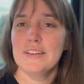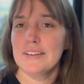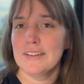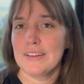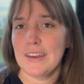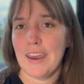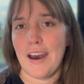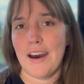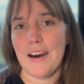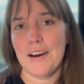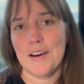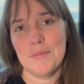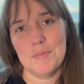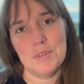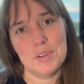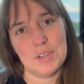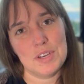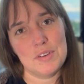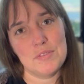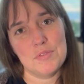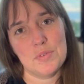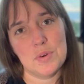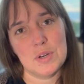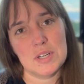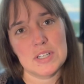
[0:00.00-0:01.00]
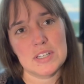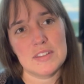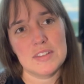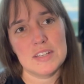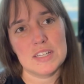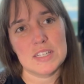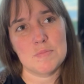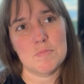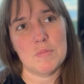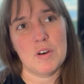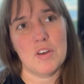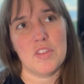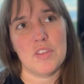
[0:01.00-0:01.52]
yeah, I'm looking forward to this
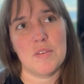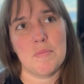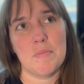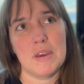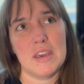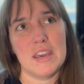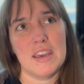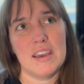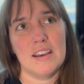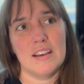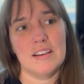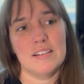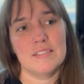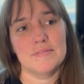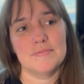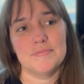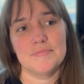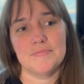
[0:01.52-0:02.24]
month being